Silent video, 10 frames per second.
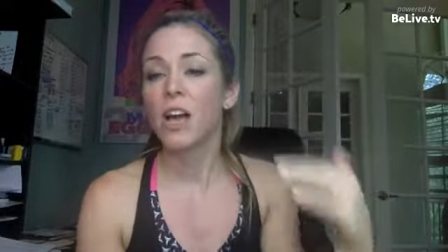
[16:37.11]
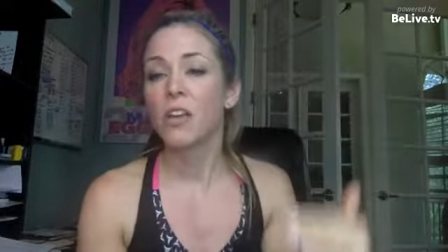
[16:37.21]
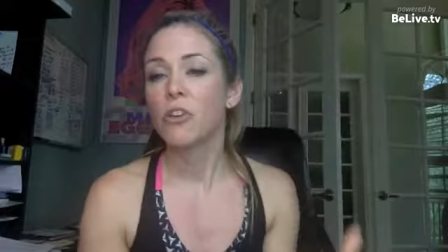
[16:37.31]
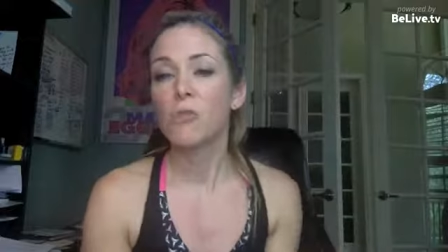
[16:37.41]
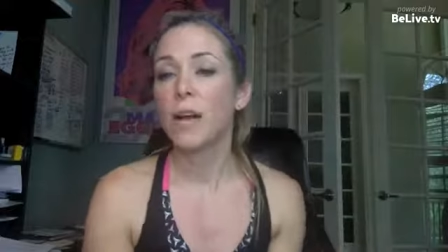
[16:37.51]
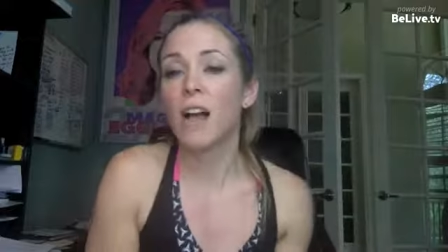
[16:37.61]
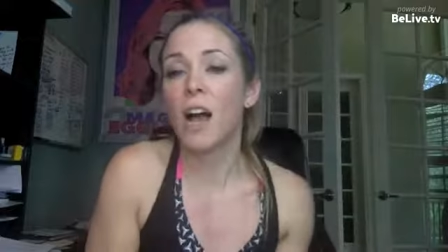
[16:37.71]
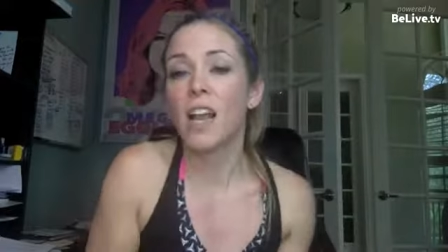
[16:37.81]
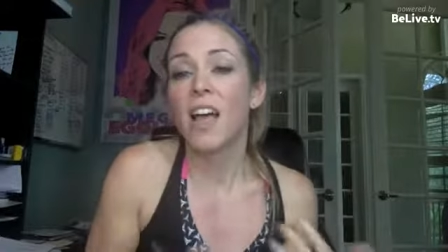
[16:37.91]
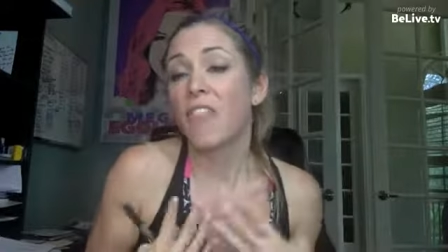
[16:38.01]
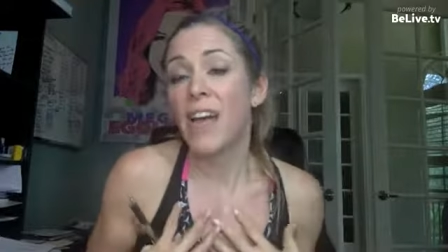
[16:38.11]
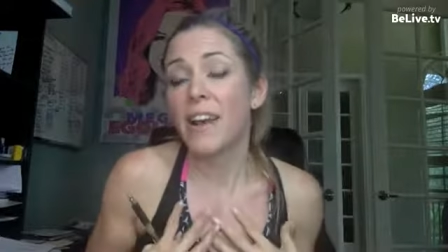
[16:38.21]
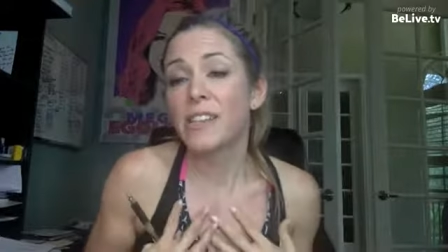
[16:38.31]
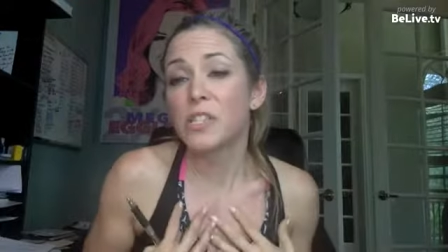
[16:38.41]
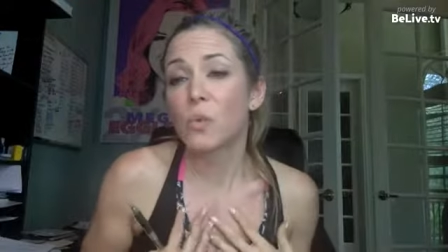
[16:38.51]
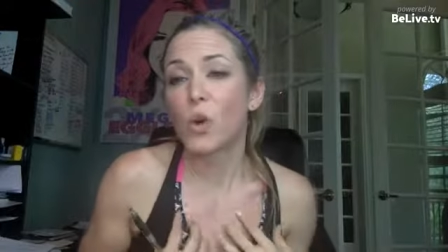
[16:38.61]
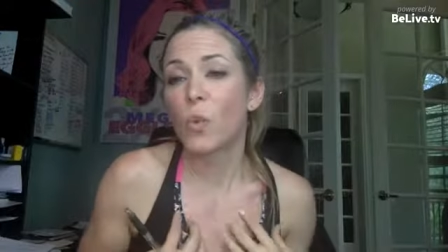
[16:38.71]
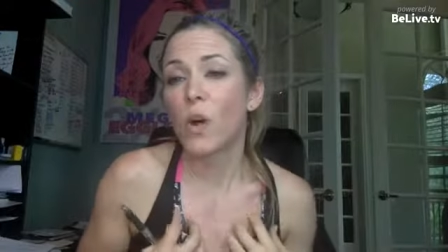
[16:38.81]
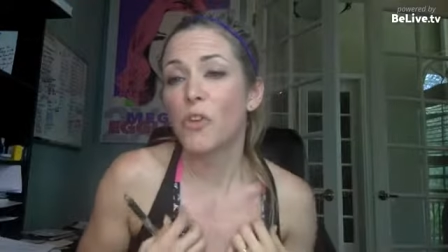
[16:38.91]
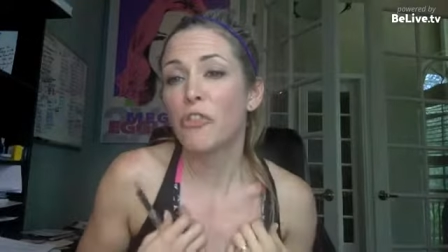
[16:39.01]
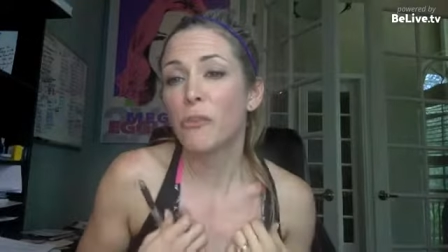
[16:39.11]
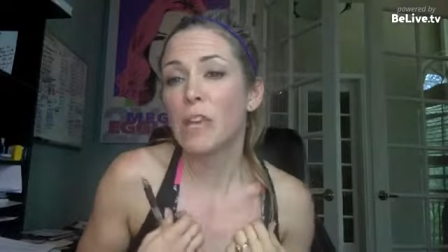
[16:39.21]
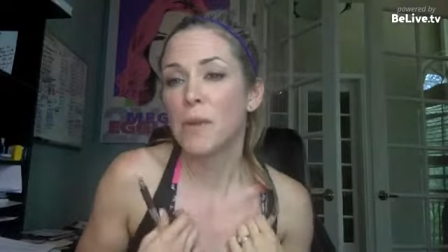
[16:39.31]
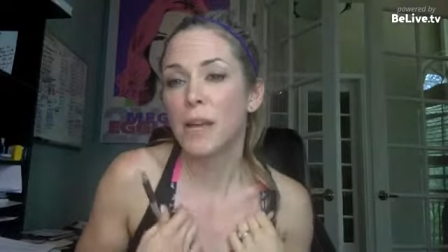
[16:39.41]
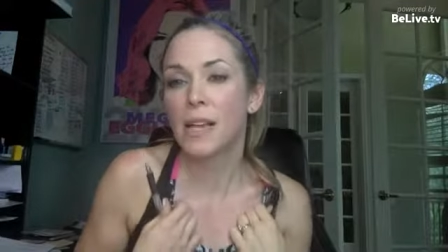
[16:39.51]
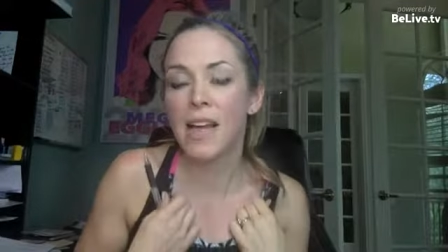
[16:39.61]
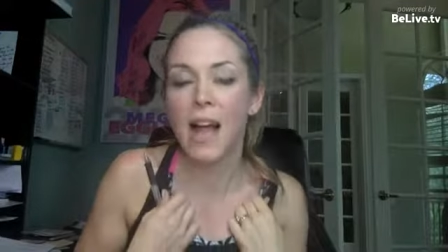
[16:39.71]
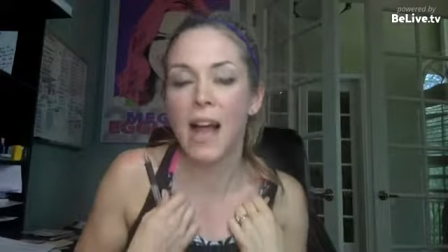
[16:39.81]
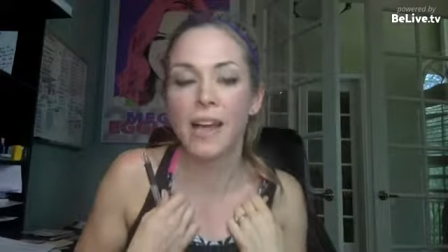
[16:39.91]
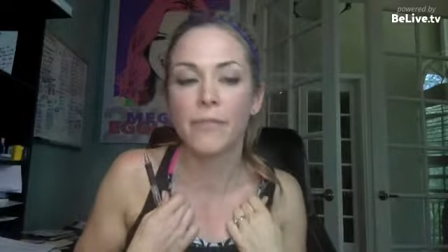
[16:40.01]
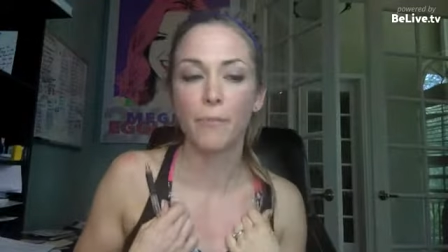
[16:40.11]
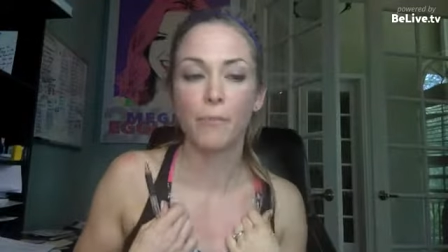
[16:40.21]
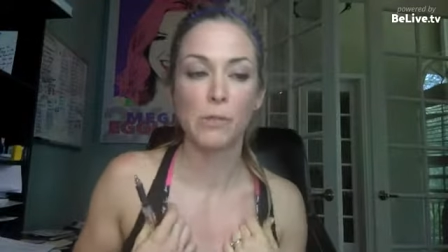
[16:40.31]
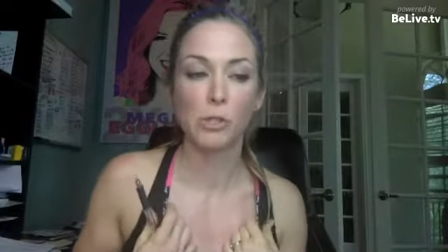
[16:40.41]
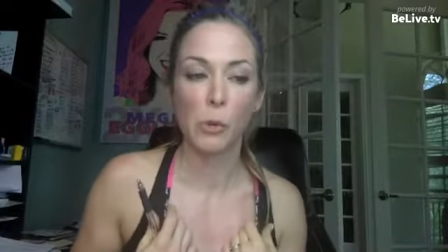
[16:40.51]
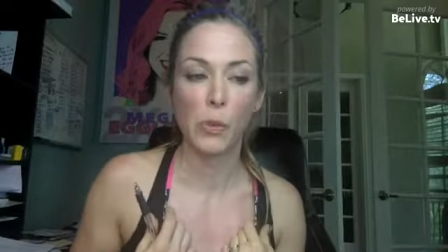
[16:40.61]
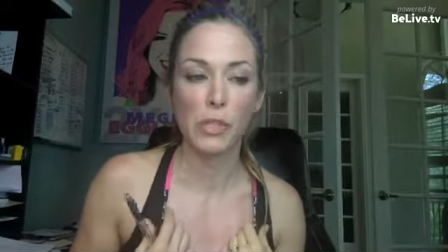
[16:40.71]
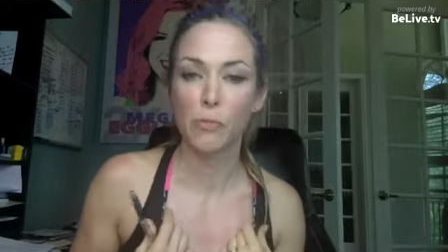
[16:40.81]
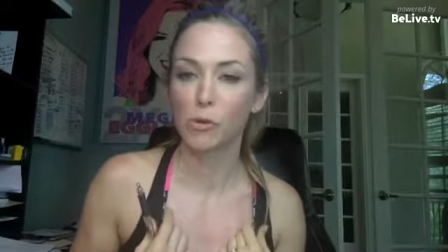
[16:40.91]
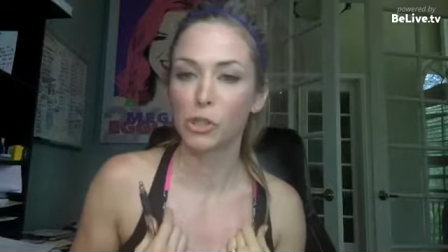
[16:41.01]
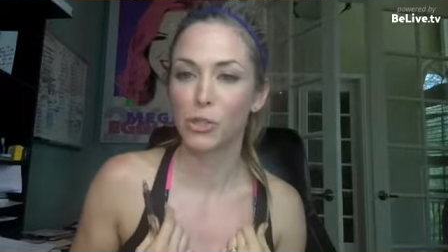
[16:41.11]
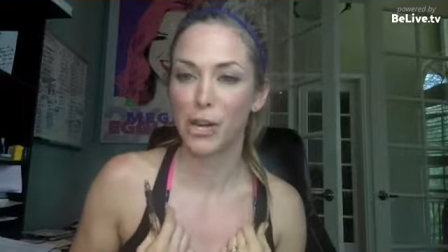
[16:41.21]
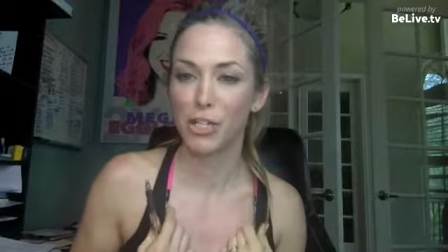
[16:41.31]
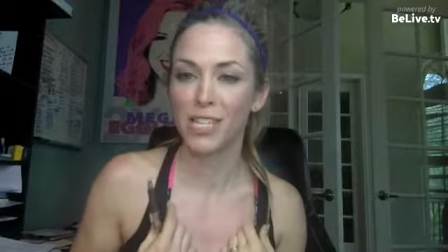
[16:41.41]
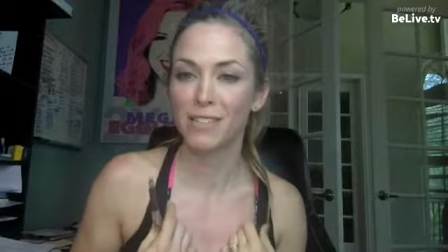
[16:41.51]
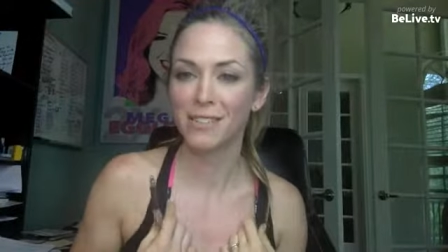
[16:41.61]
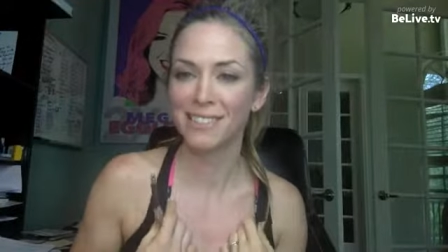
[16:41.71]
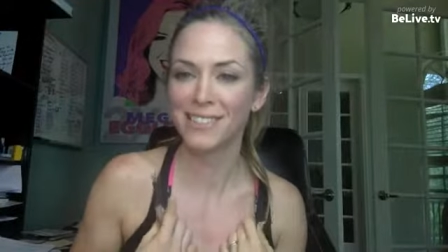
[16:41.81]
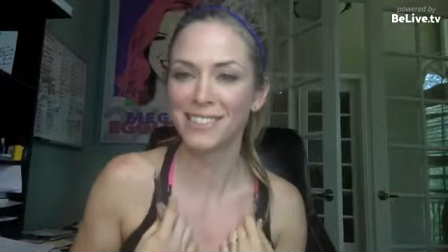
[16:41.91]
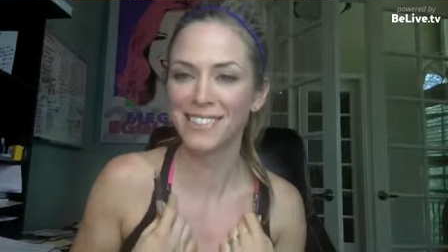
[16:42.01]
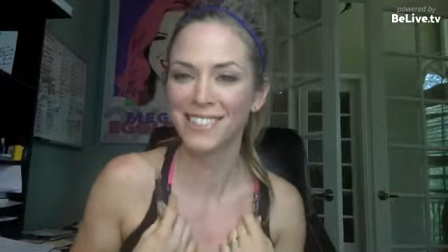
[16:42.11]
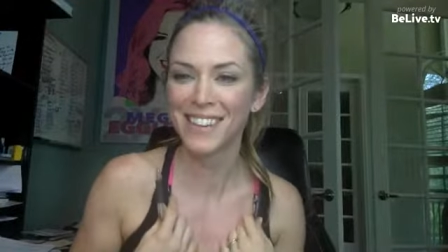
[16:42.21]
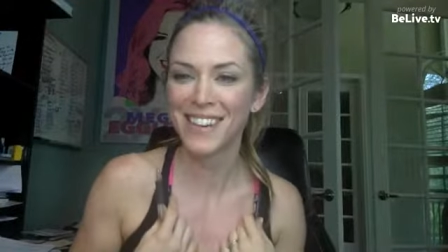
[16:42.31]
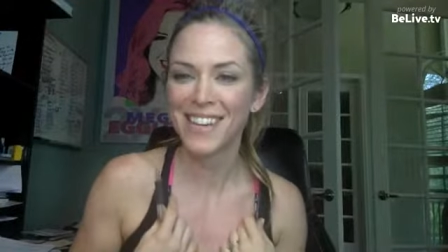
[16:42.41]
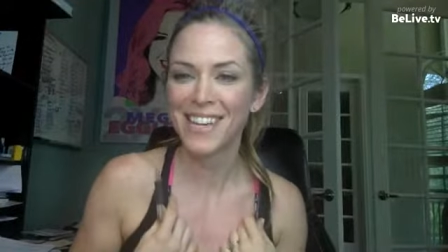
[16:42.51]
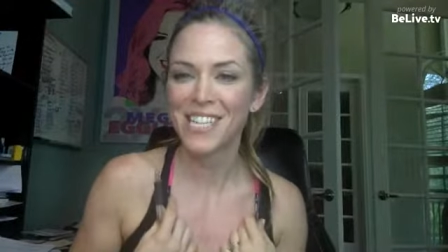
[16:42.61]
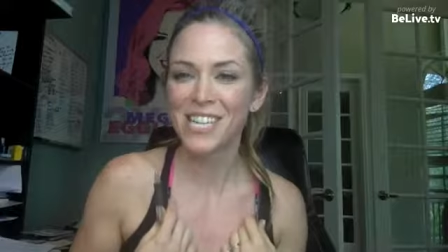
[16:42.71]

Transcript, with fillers: You might not. That doesn't work well for me because I use up so much emotional energy just